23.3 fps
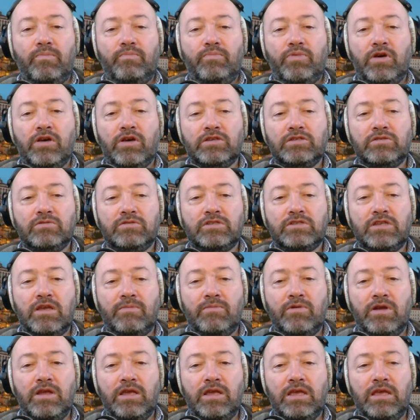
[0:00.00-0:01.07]
Personal
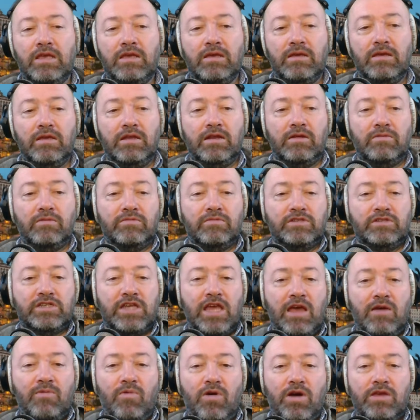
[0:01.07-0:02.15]
summary,
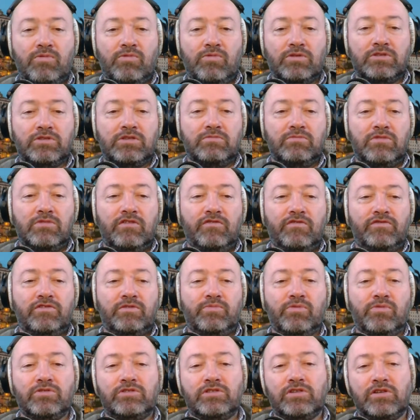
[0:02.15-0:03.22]
share why you want to move to
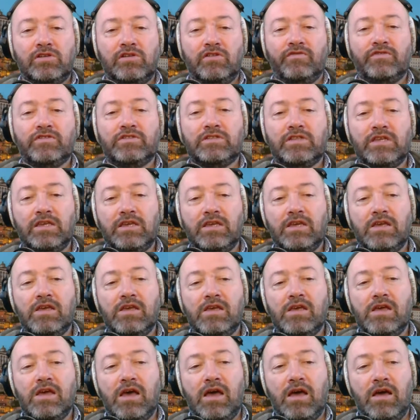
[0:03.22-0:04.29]
Portugal, obviously,
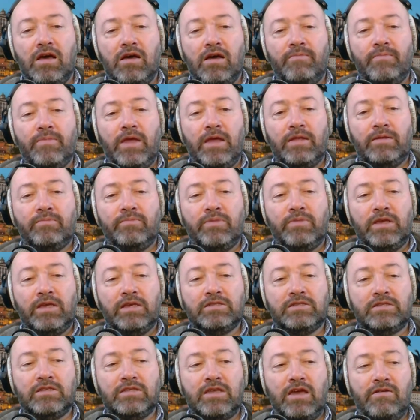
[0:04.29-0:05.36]
and be
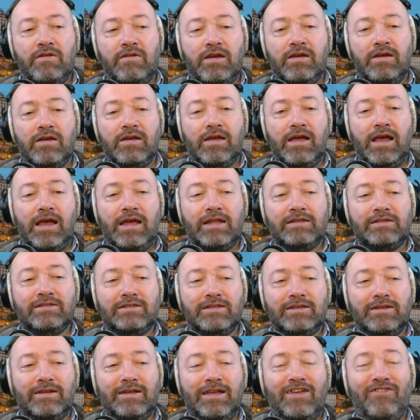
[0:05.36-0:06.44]
as thorough and
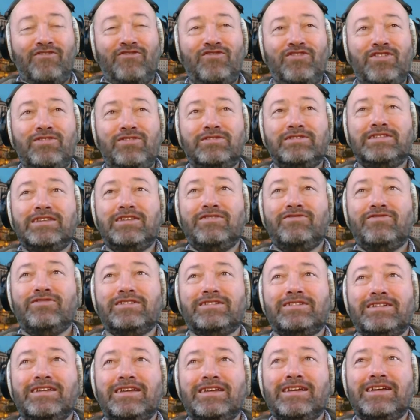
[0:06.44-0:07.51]
effusive
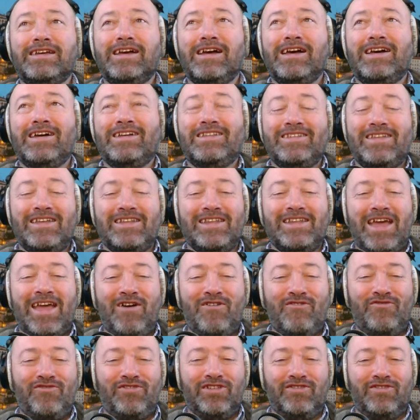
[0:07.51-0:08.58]
and
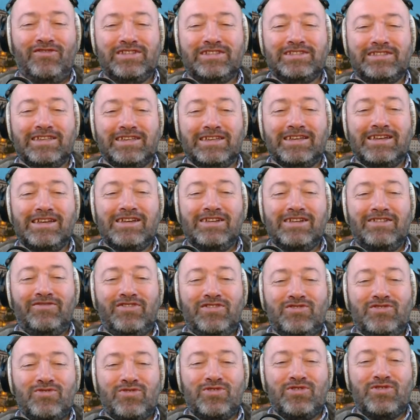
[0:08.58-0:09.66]
helpful, obviously,
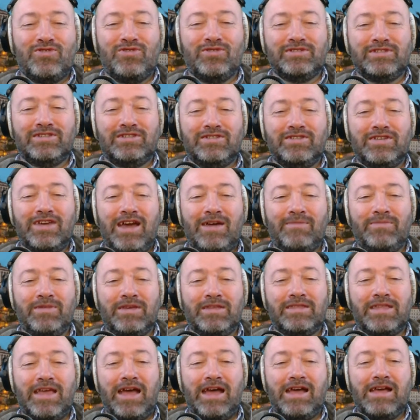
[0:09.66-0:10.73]
for your cause as you can be
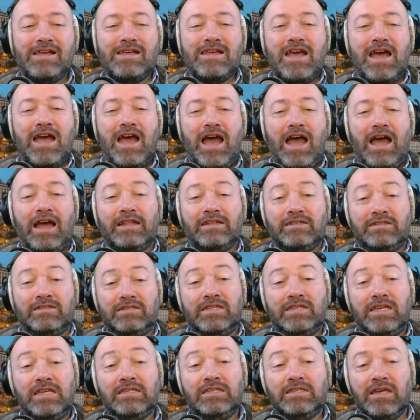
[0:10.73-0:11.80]
in that, and
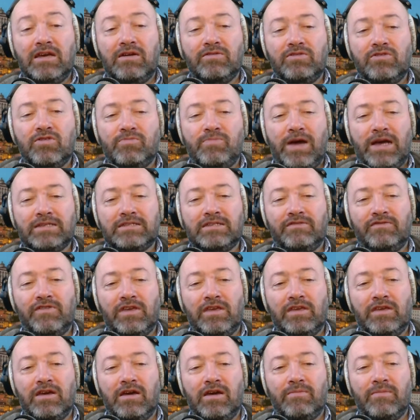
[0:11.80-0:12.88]
detail your passive
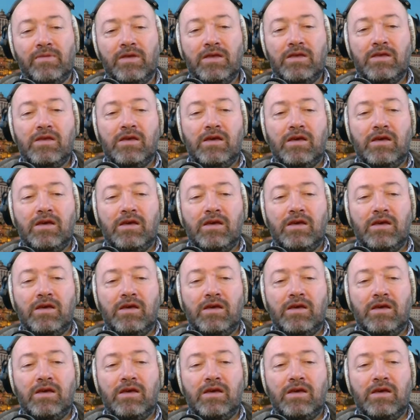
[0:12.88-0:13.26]
income